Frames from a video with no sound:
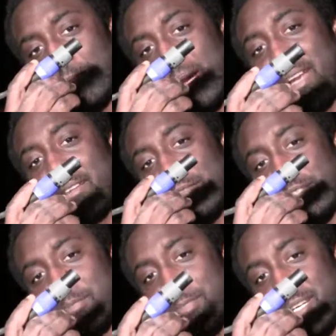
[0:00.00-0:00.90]
mainly for
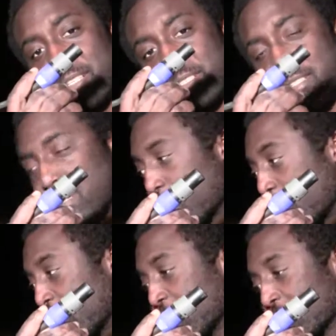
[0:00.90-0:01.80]
speakers and
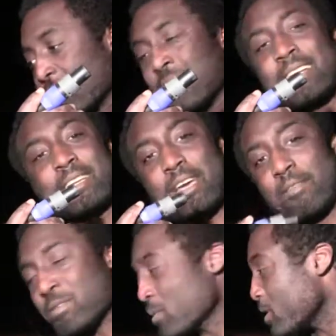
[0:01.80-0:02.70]
subwoofers. Now,
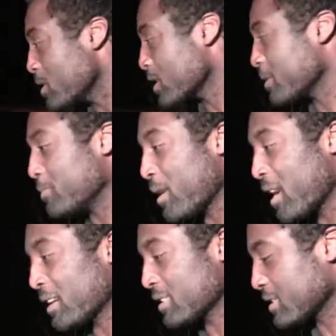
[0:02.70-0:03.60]
if you want to hook your
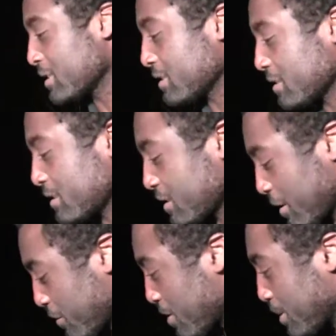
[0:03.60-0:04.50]
monitors and
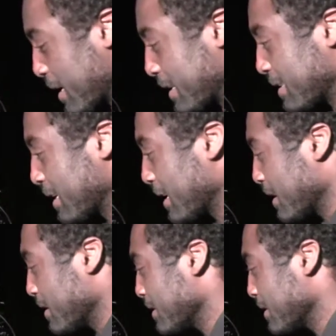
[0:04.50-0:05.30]
stuff up like that,